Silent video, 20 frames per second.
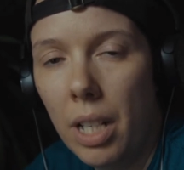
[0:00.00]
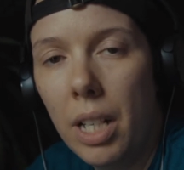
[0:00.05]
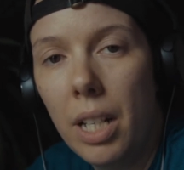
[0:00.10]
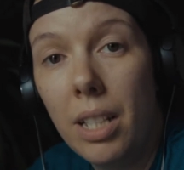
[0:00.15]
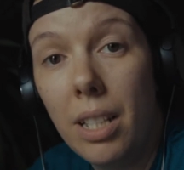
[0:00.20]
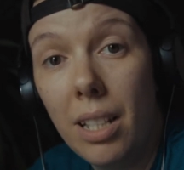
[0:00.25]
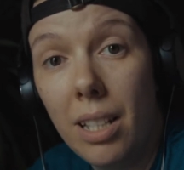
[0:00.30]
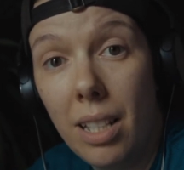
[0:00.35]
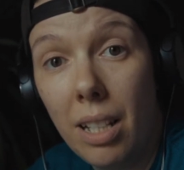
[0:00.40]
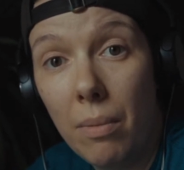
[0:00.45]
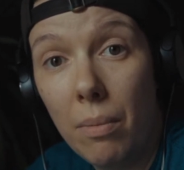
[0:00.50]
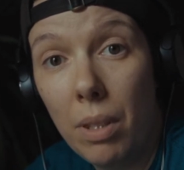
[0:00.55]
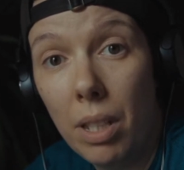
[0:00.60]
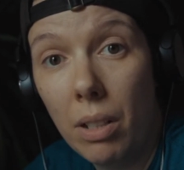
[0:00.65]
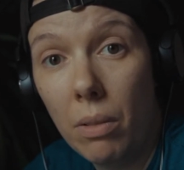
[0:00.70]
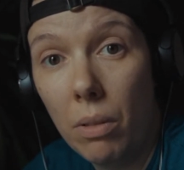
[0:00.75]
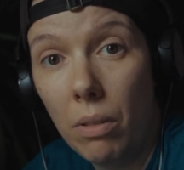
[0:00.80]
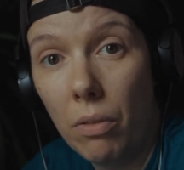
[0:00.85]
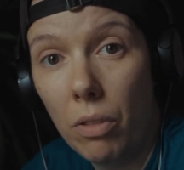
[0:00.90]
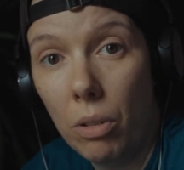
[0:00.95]
It's the same
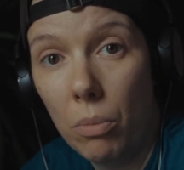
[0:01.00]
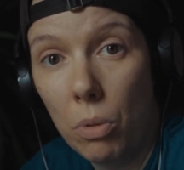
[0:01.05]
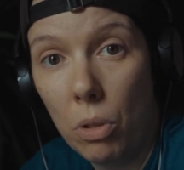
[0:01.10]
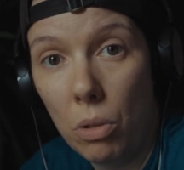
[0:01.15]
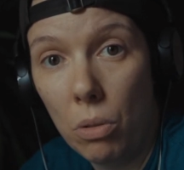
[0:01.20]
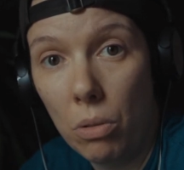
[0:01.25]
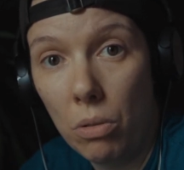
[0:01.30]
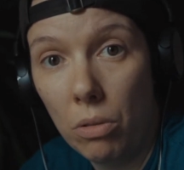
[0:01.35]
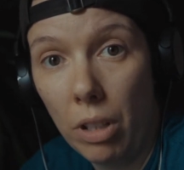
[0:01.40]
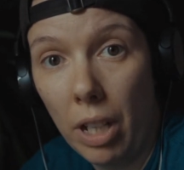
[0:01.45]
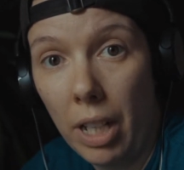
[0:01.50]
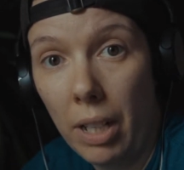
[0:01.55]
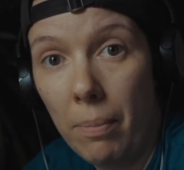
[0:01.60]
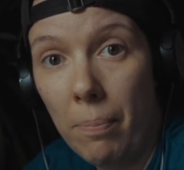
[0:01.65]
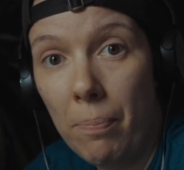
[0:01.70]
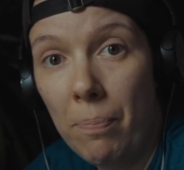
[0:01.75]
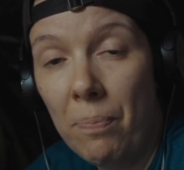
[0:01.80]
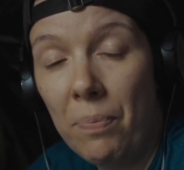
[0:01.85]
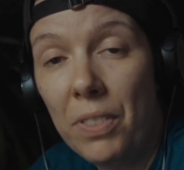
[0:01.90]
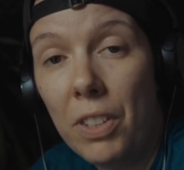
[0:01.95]
thing with film school, right?
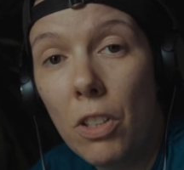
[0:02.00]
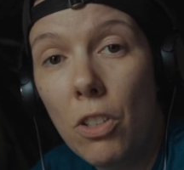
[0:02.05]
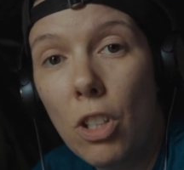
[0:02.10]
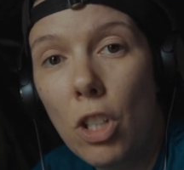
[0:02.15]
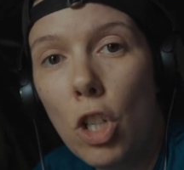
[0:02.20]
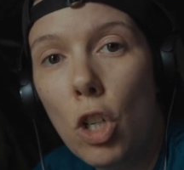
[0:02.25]
There's a